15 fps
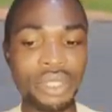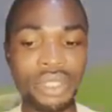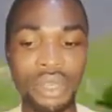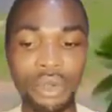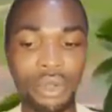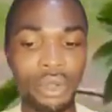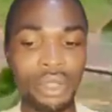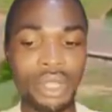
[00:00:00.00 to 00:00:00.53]
and
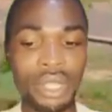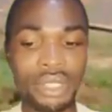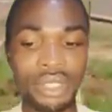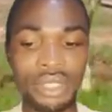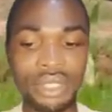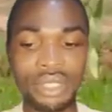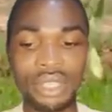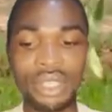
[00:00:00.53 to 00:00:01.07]
then we are going
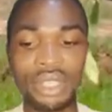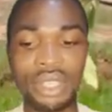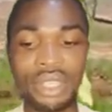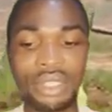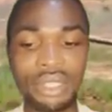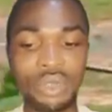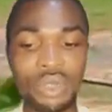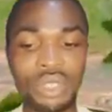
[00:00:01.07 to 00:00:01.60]
to
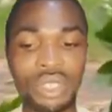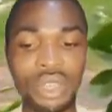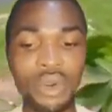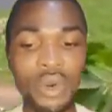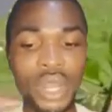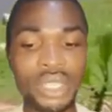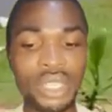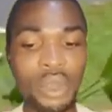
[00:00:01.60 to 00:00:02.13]
drive to
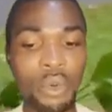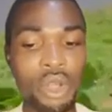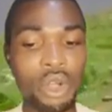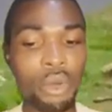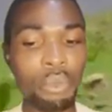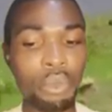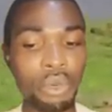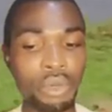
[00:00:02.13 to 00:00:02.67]
the place and
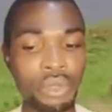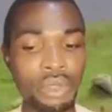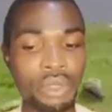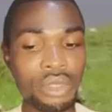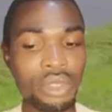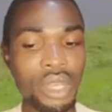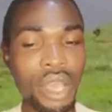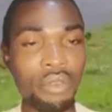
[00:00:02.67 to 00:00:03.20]
then take a
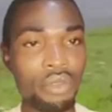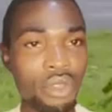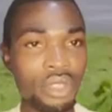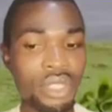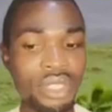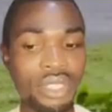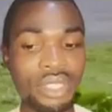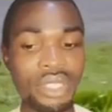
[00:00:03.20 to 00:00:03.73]
look at
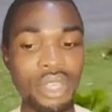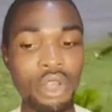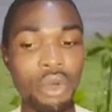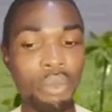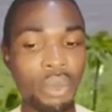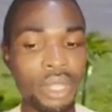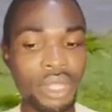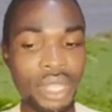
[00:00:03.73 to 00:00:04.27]
how it
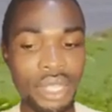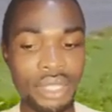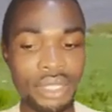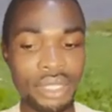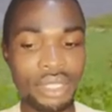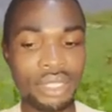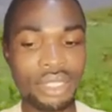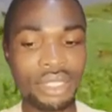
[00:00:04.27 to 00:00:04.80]
looks
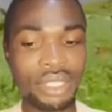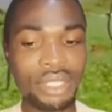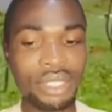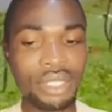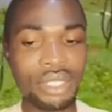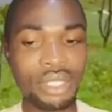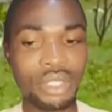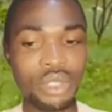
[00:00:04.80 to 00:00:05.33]
and
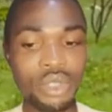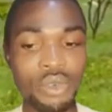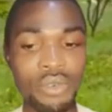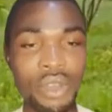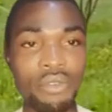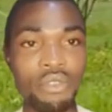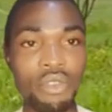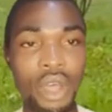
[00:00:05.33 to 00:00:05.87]
then
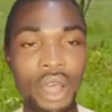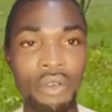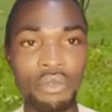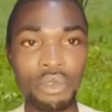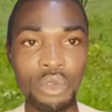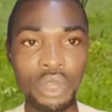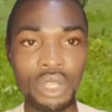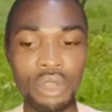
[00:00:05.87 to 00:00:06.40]
bring the video
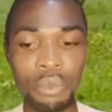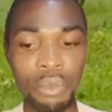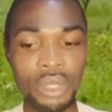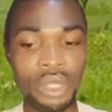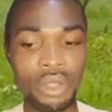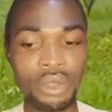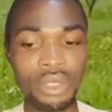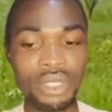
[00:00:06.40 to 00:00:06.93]
to
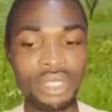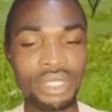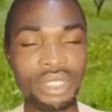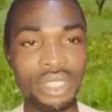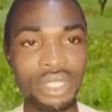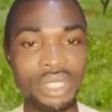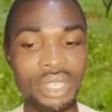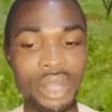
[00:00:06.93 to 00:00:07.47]

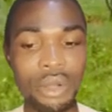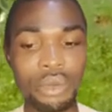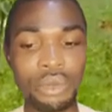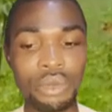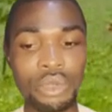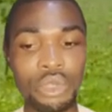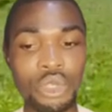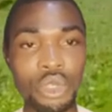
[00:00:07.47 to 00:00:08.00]
to
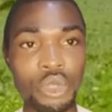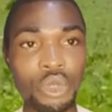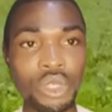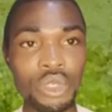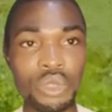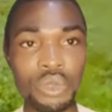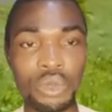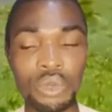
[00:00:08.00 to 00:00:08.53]
our
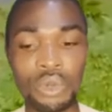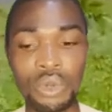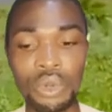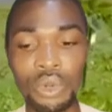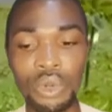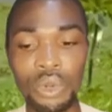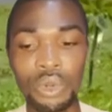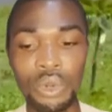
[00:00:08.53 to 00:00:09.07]
subscribers and
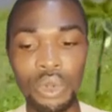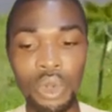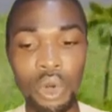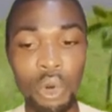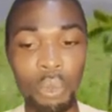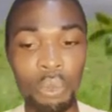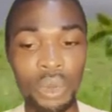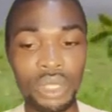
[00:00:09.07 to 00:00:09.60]
viewers on
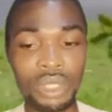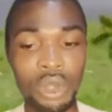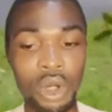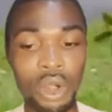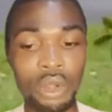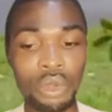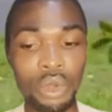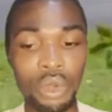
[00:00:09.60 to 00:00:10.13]
youtube
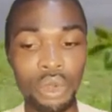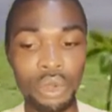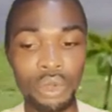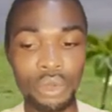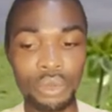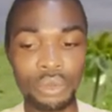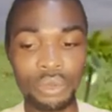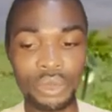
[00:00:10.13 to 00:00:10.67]
for them
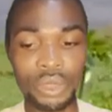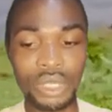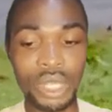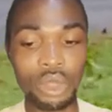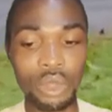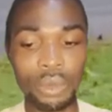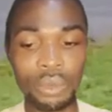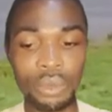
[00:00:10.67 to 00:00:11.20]
to take
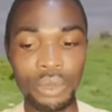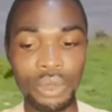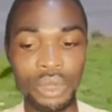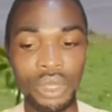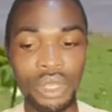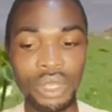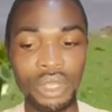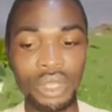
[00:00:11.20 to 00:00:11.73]
a look at
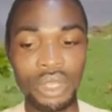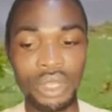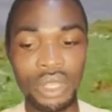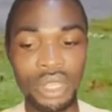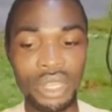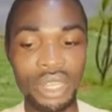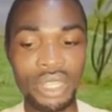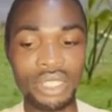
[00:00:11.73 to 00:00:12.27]
how
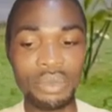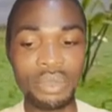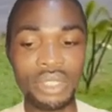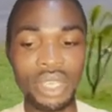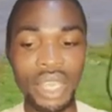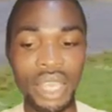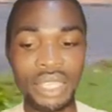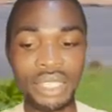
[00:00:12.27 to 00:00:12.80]

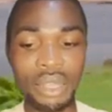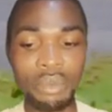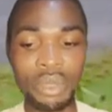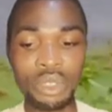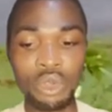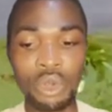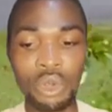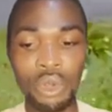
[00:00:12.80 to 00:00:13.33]
things are
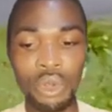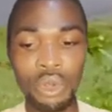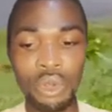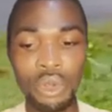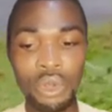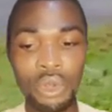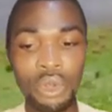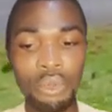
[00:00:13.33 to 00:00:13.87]
going
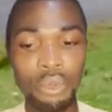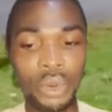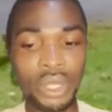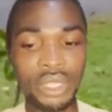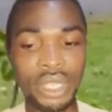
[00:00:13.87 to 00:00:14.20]
in that